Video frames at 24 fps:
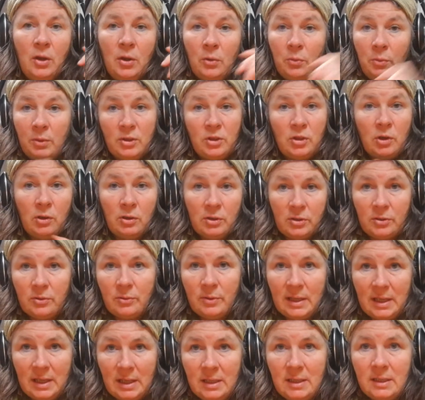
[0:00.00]
which also
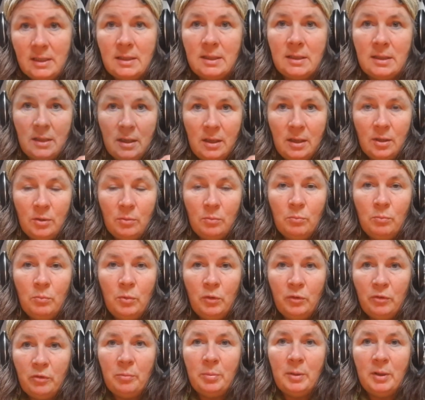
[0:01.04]
is
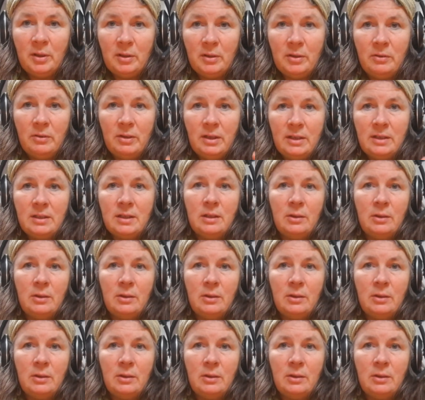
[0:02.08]
movable. You need to